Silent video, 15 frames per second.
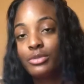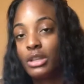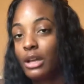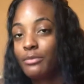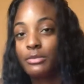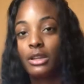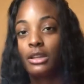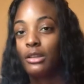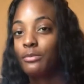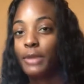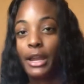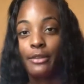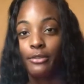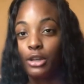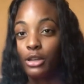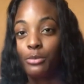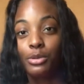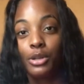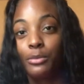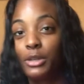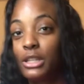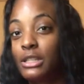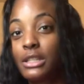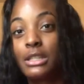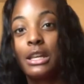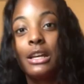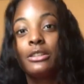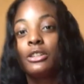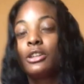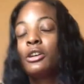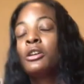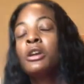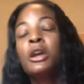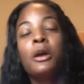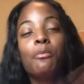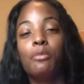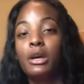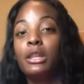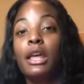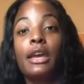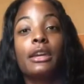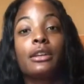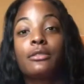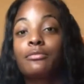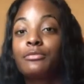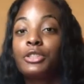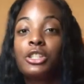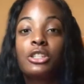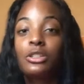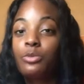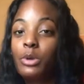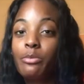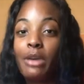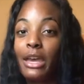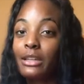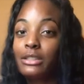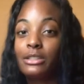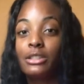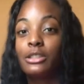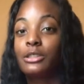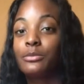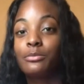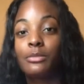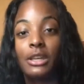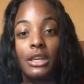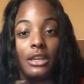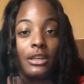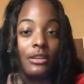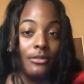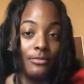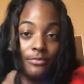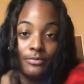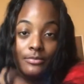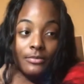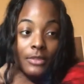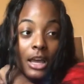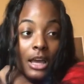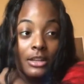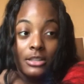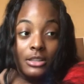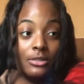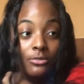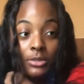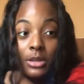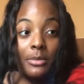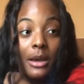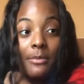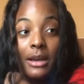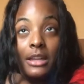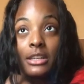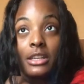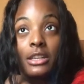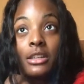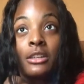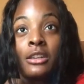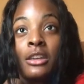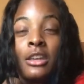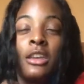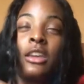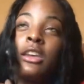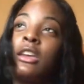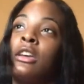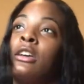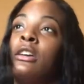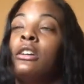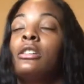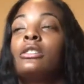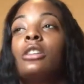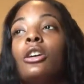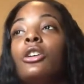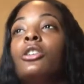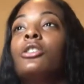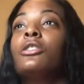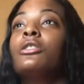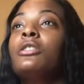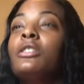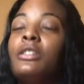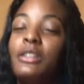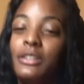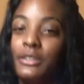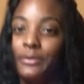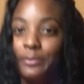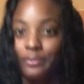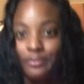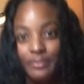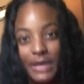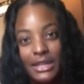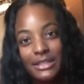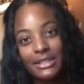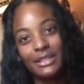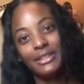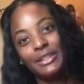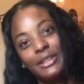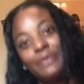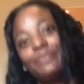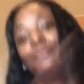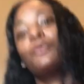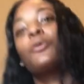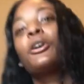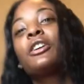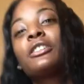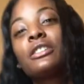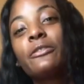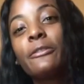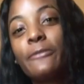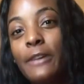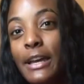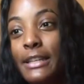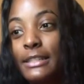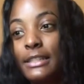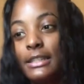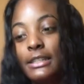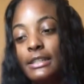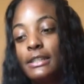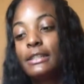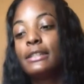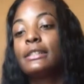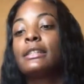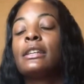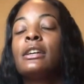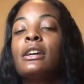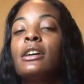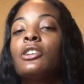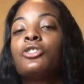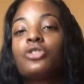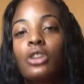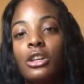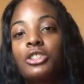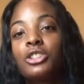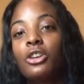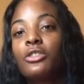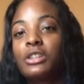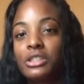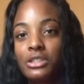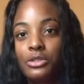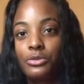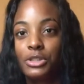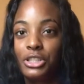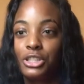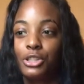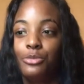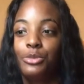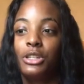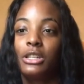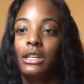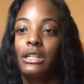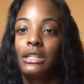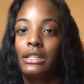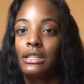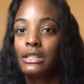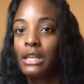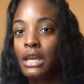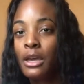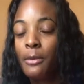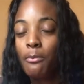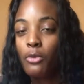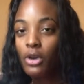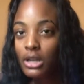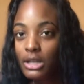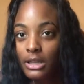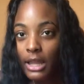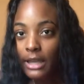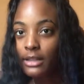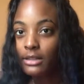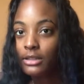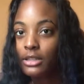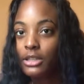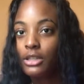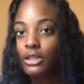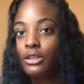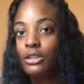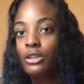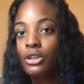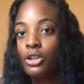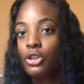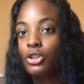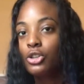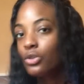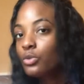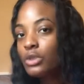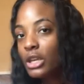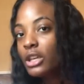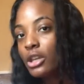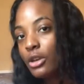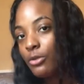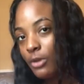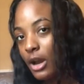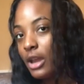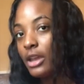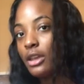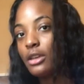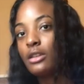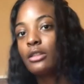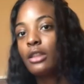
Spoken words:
I'm not even gonna put her business out there, but like, she just went back to them, and I just went about my day. So basically, words of advice is trust your intuition, because more than likely you thinking right.